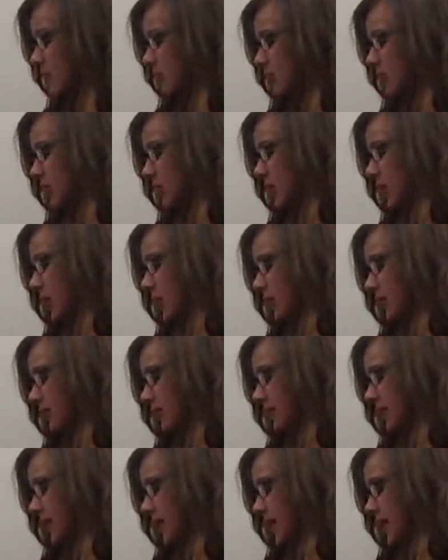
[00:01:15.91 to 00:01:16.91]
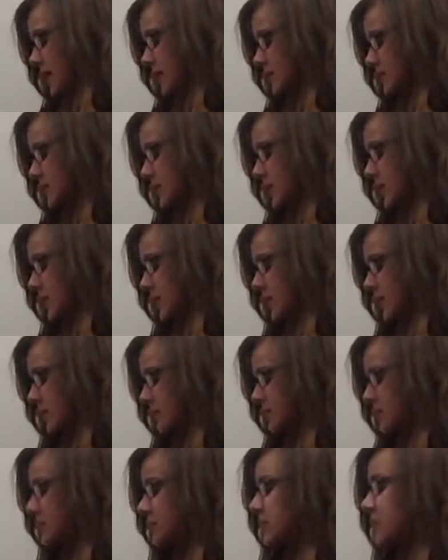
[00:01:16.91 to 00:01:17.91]
Poor elephant has the
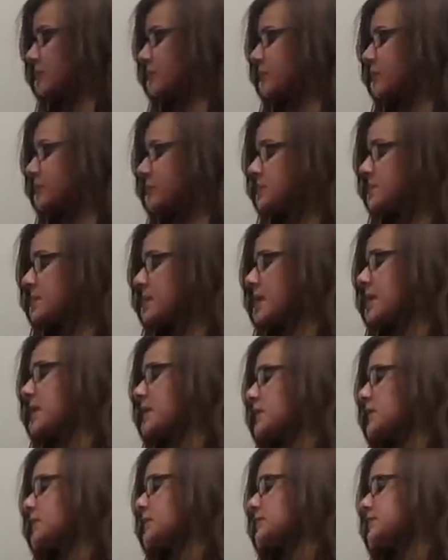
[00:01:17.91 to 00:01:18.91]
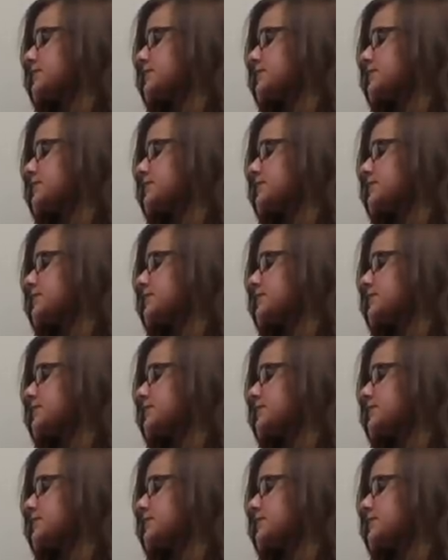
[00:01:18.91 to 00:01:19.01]
hiccups, Chimp explained.